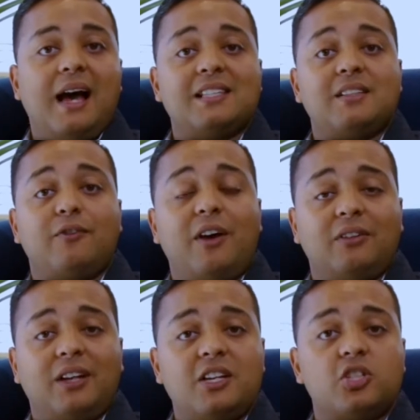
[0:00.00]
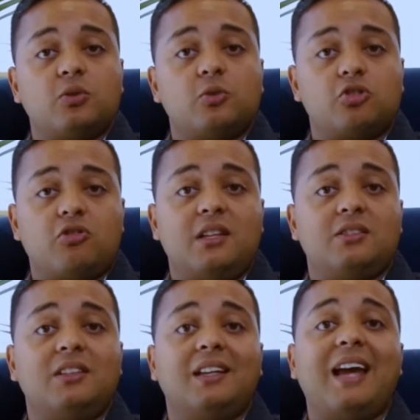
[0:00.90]
as a foundational
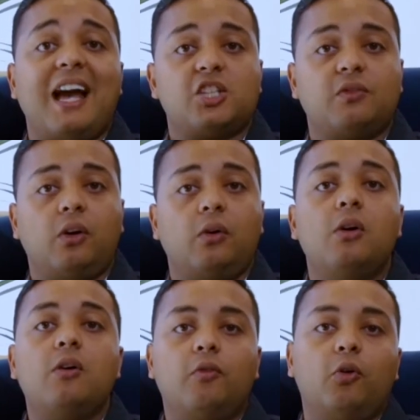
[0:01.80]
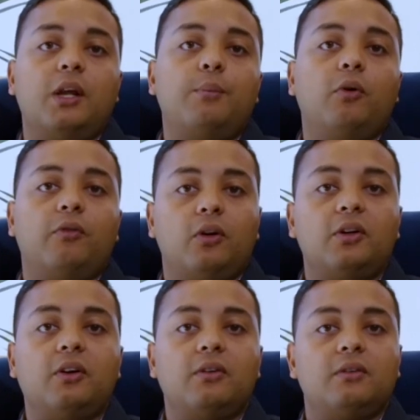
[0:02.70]
strength to their cash flow for their
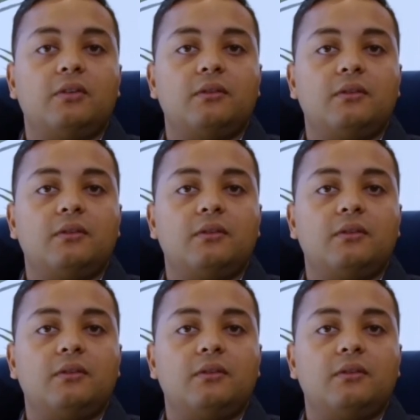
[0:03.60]
portfolio.